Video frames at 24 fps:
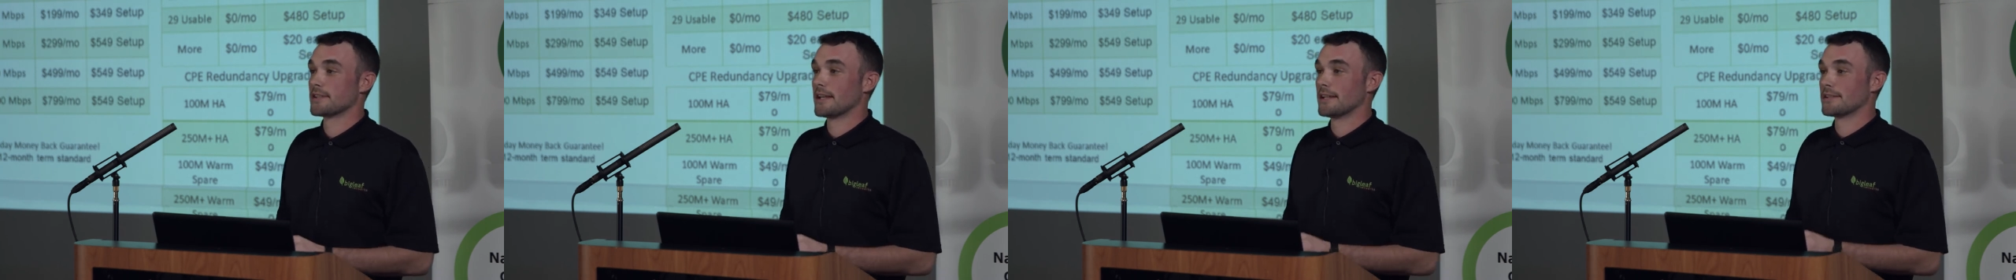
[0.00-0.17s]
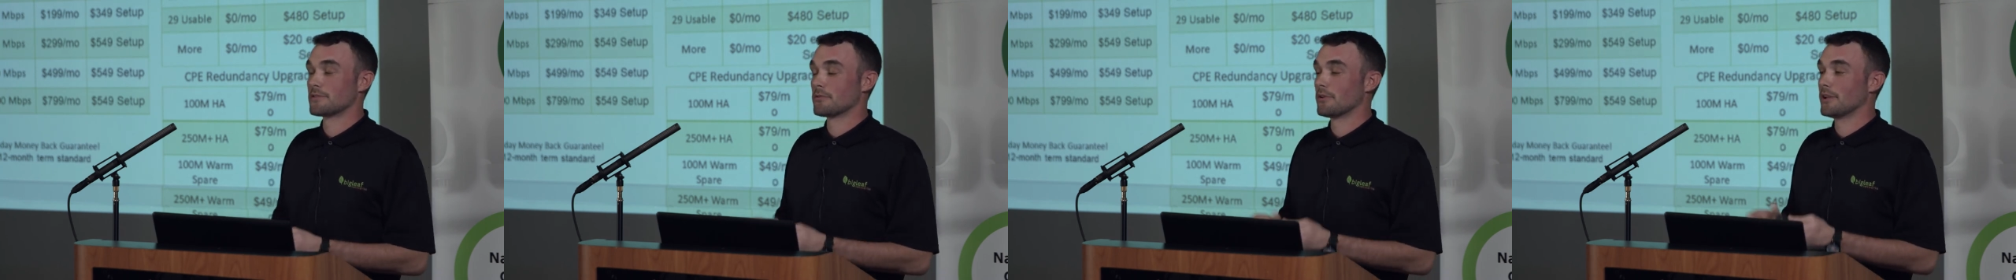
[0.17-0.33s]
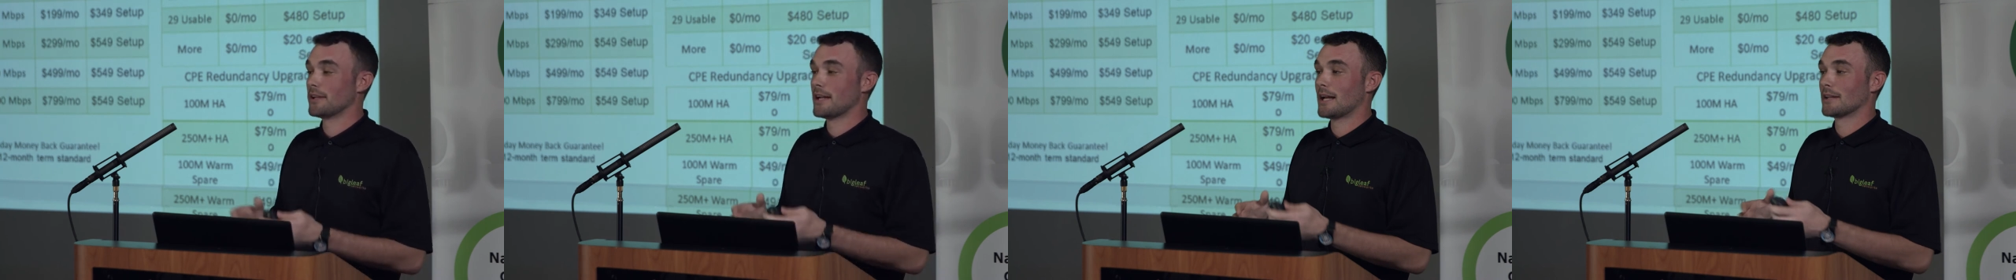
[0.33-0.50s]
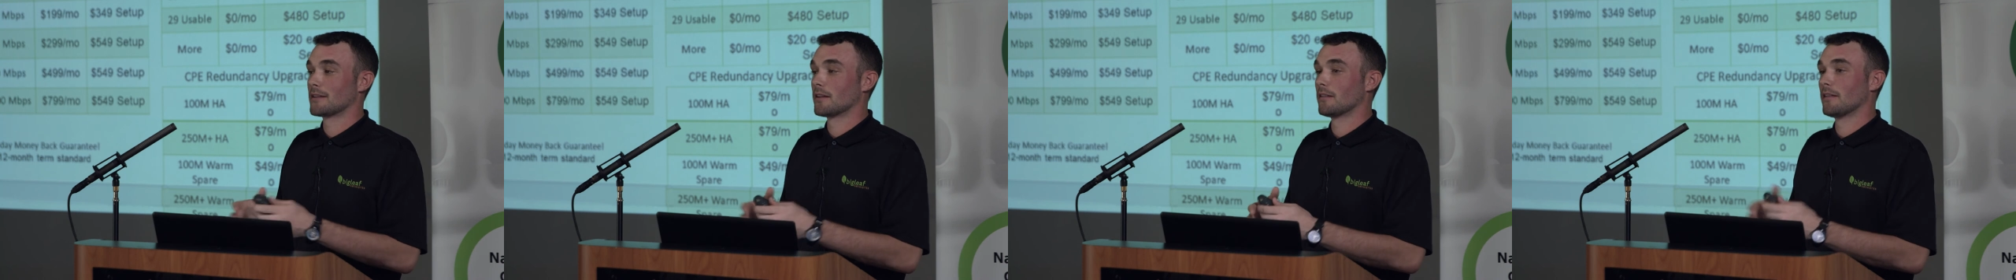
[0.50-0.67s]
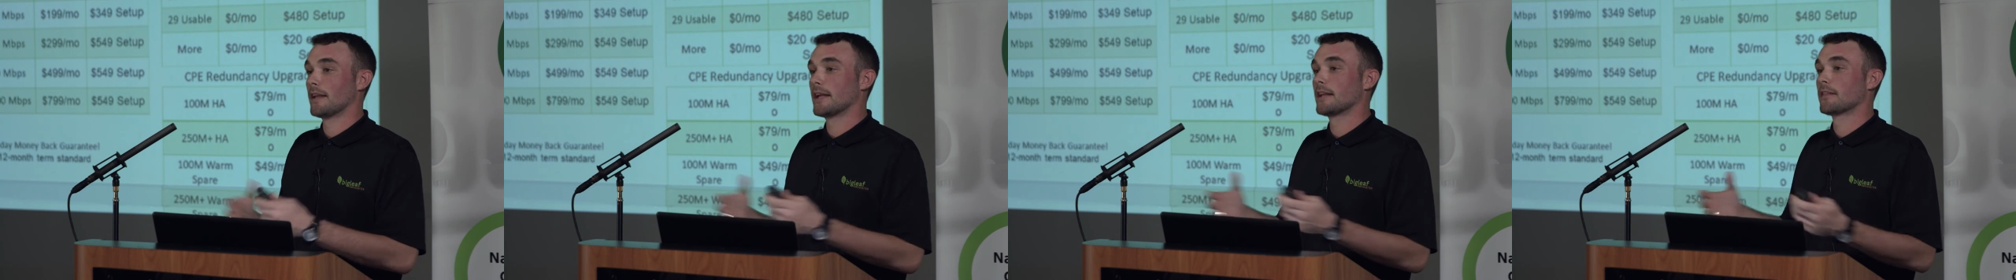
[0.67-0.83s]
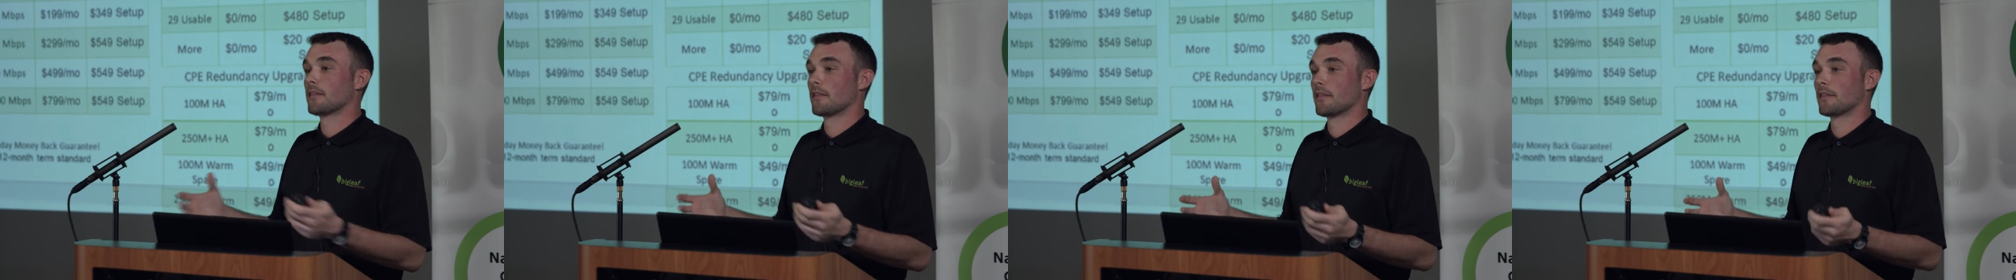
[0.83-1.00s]
it's really not the
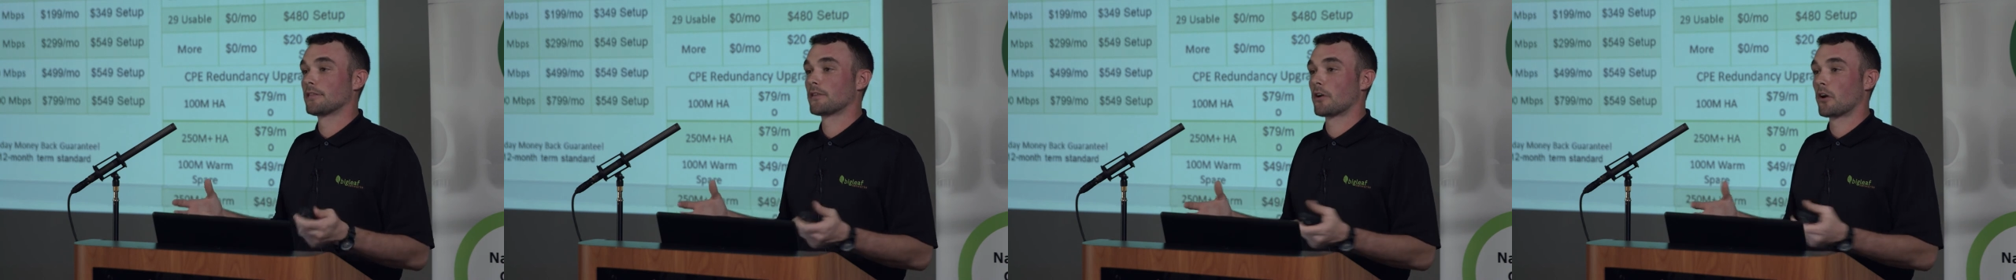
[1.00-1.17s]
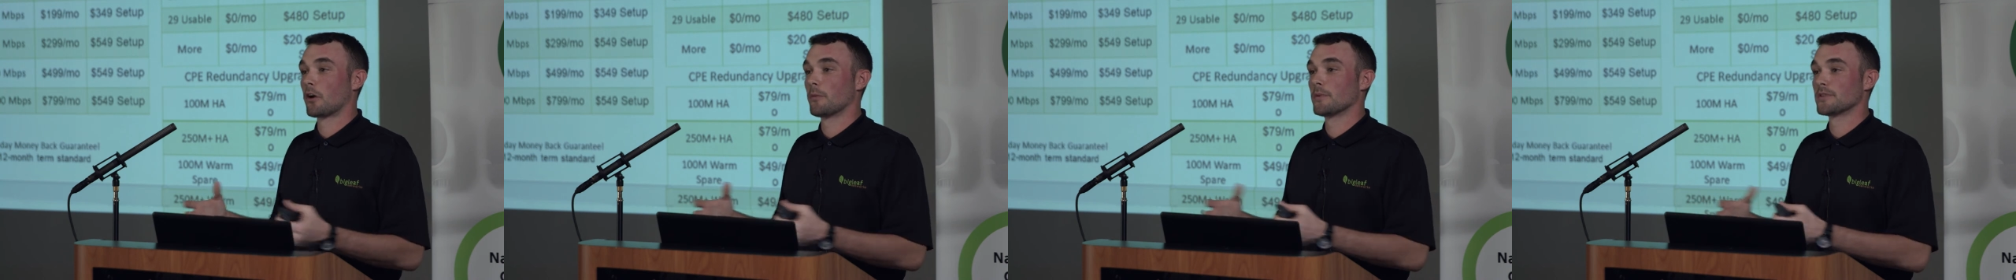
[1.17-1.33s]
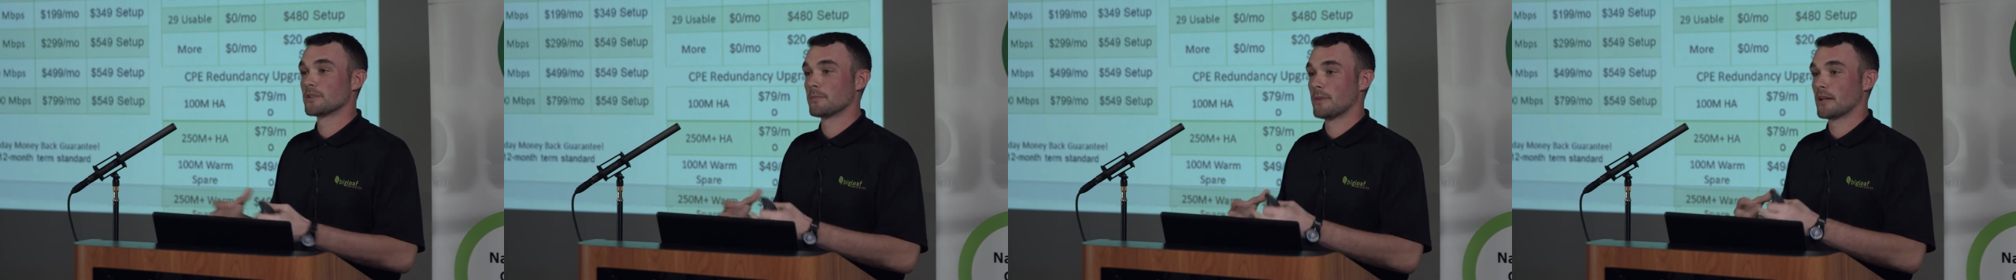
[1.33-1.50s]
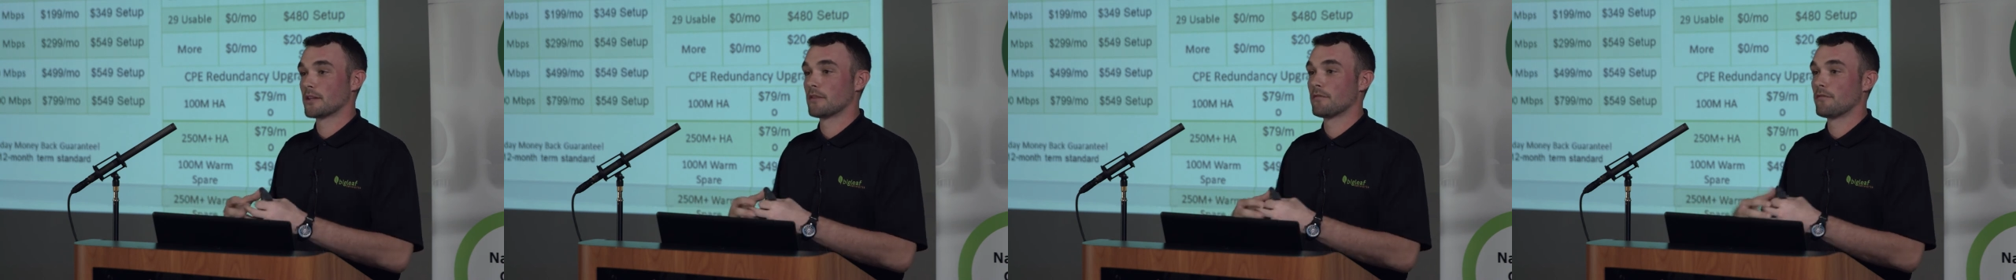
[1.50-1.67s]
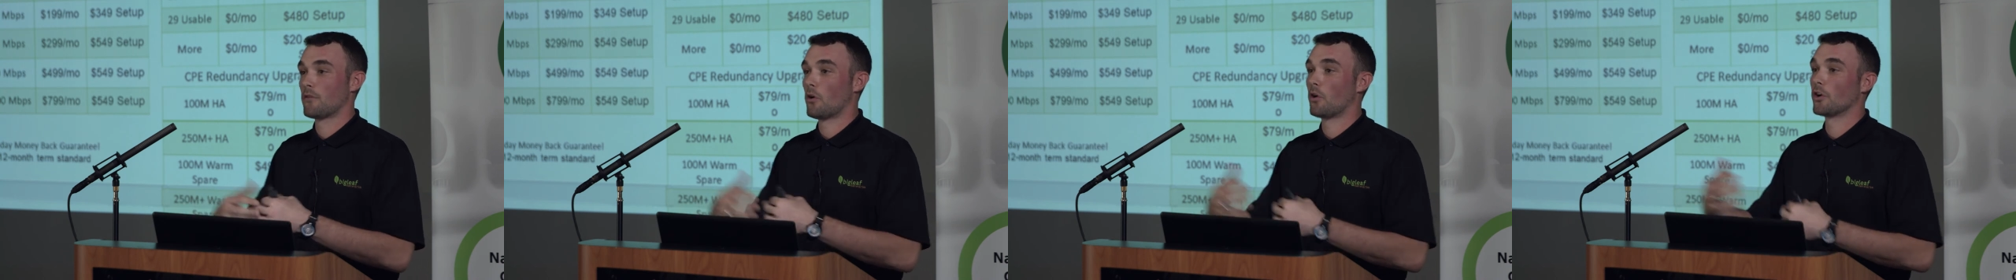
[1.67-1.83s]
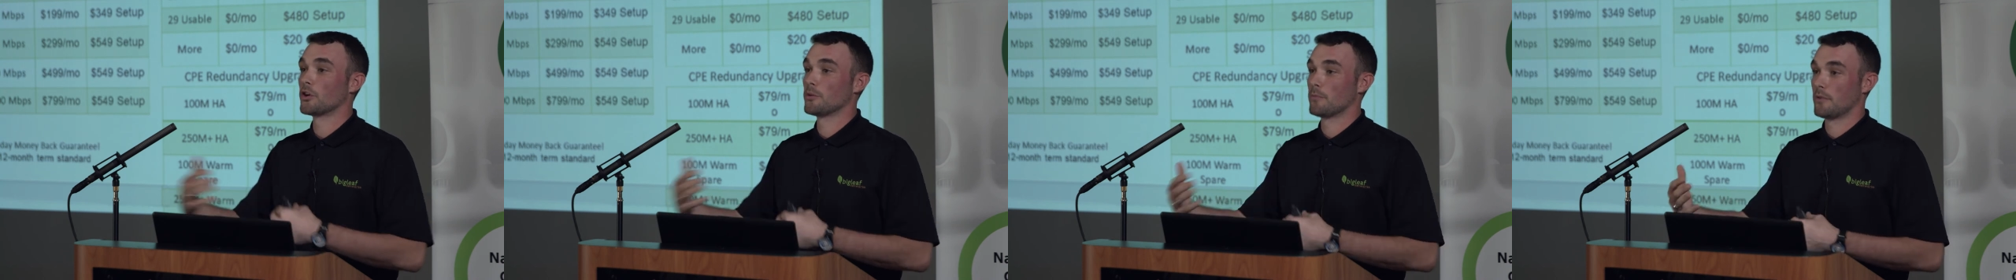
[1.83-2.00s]
length of the term, it's about the
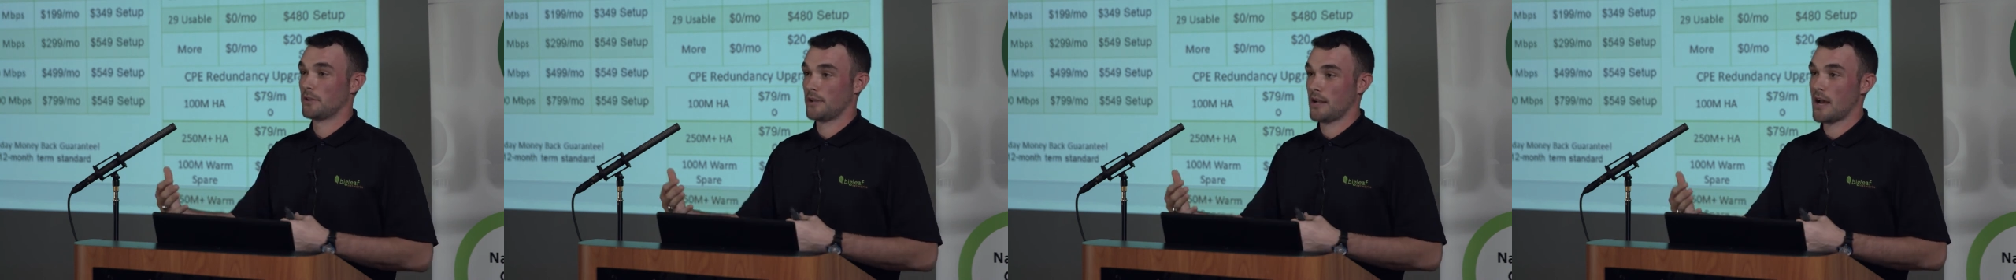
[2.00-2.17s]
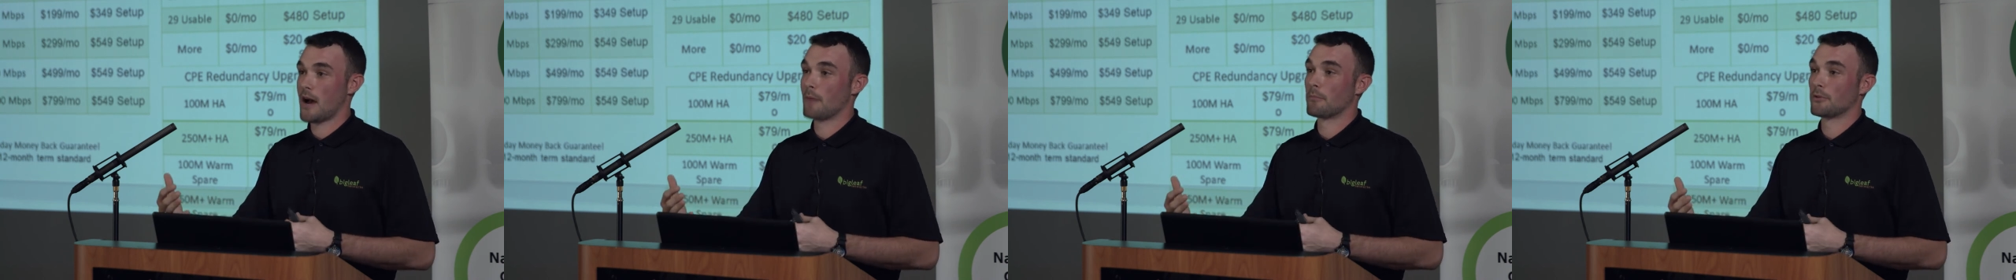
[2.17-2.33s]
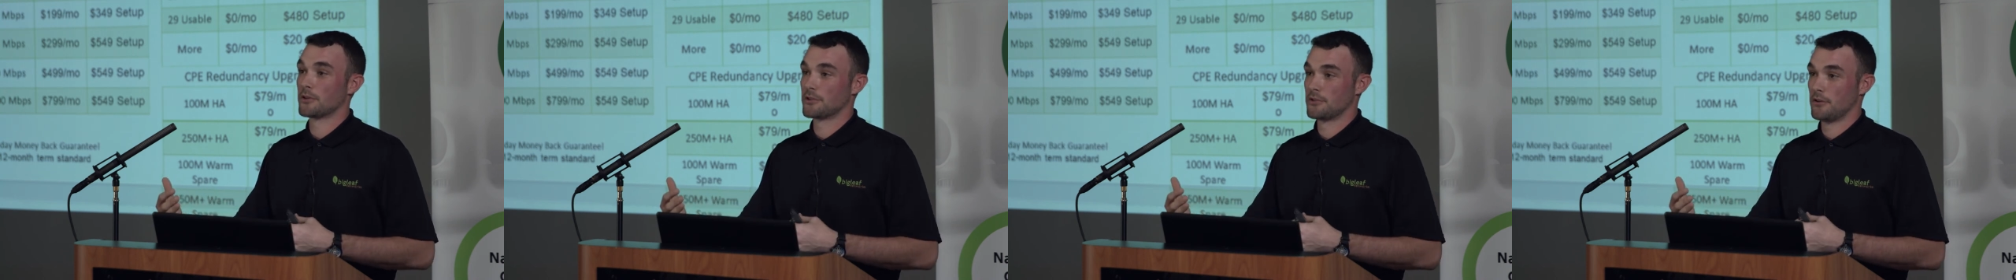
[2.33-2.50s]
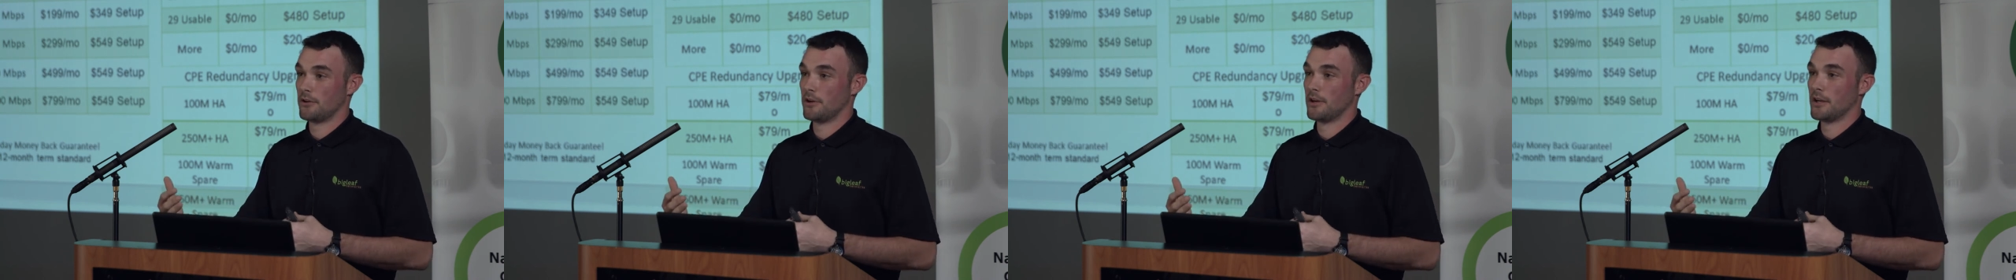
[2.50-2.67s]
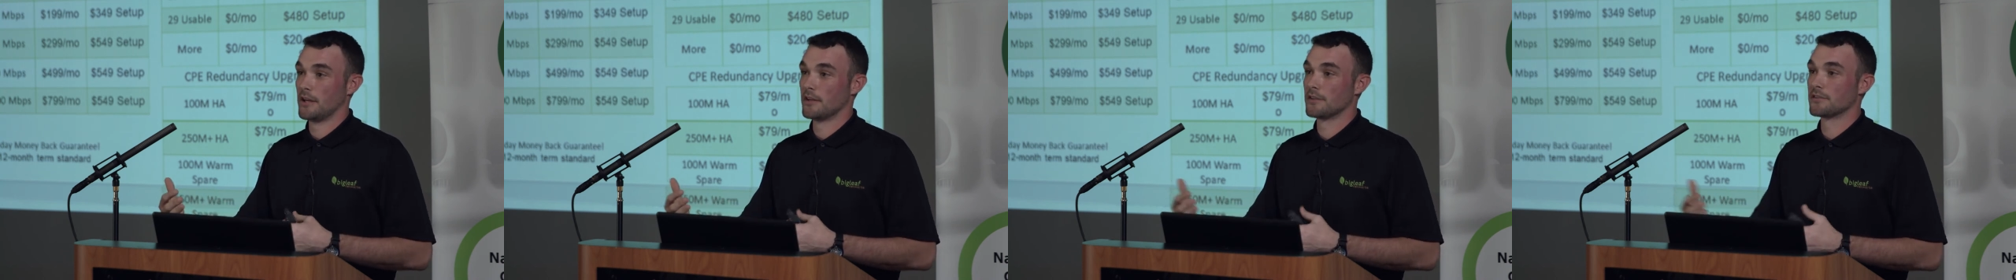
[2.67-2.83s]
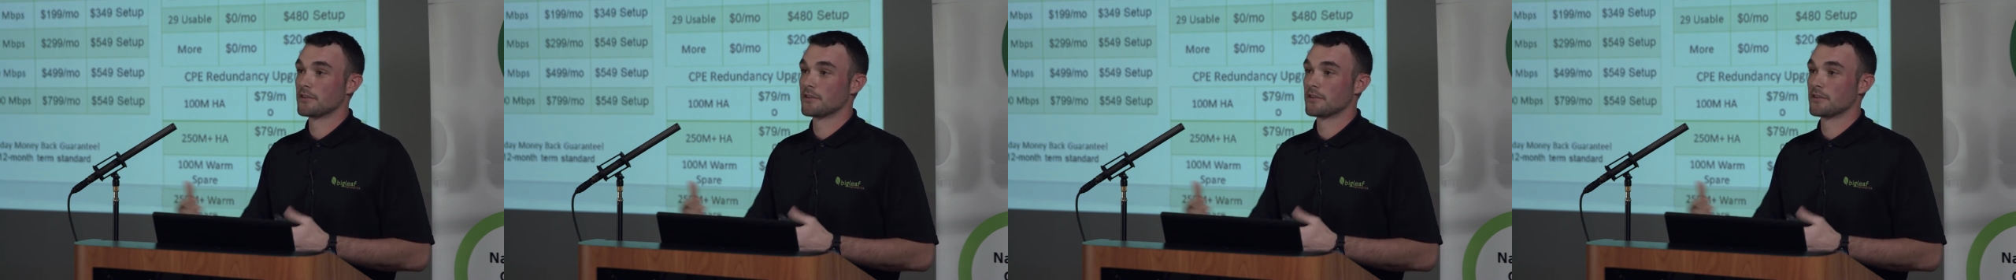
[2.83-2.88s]
volume of the opportunity.